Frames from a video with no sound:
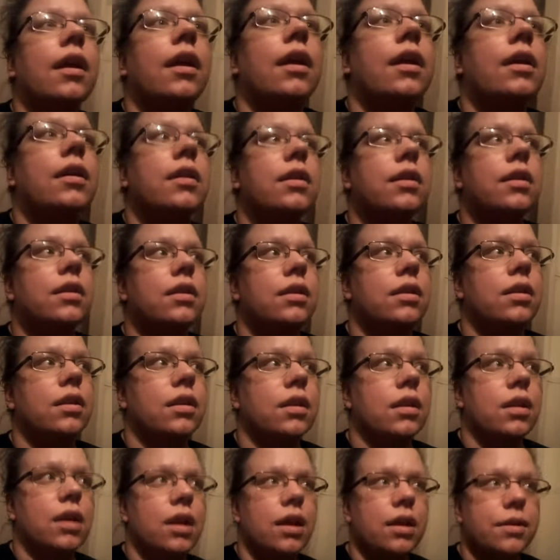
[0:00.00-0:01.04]
And
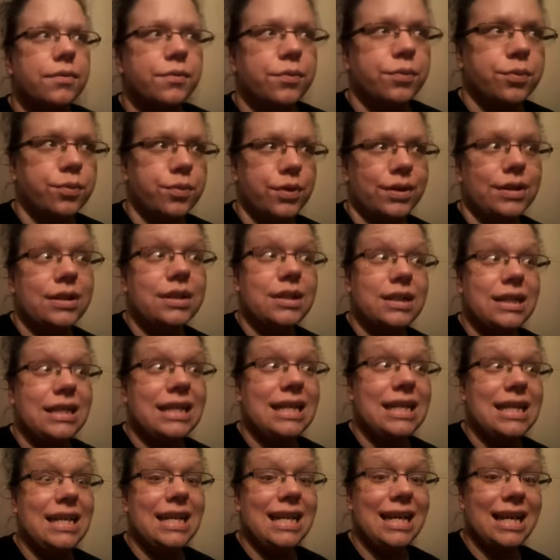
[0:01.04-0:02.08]
it
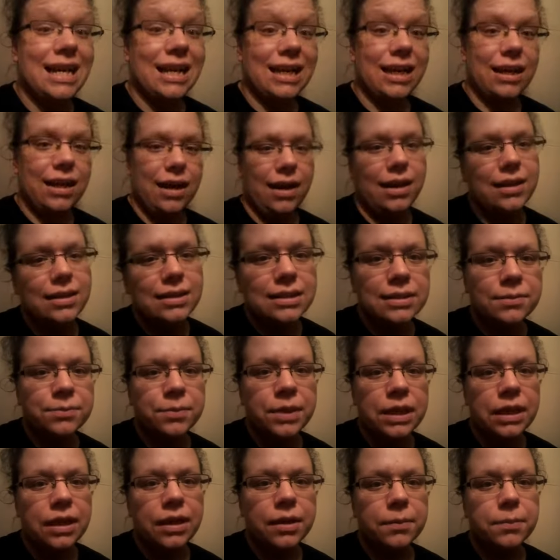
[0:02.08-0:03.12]
really got to
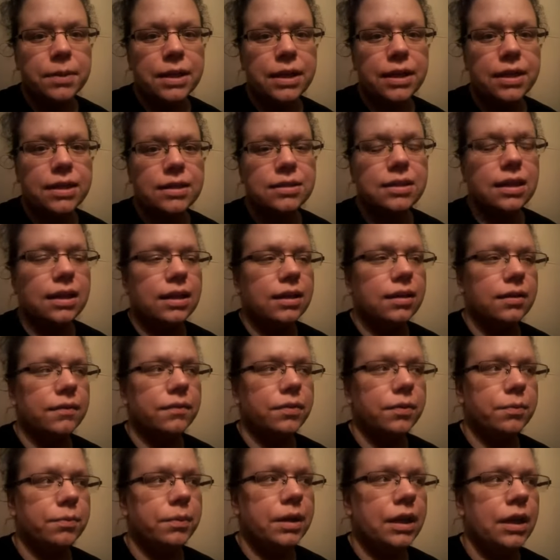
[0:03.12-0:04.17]
me because, like,
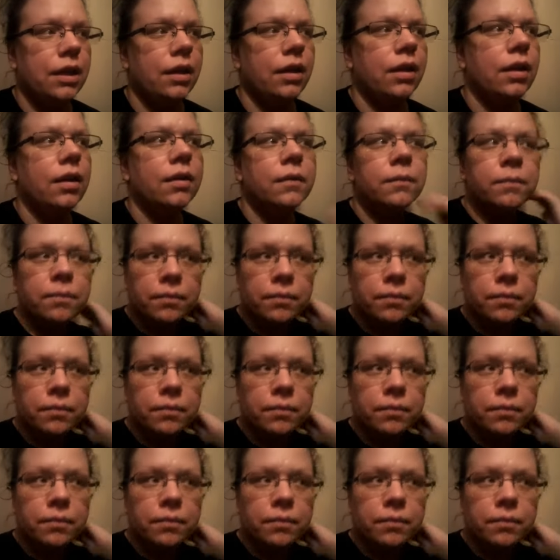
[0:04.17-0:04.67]
for me,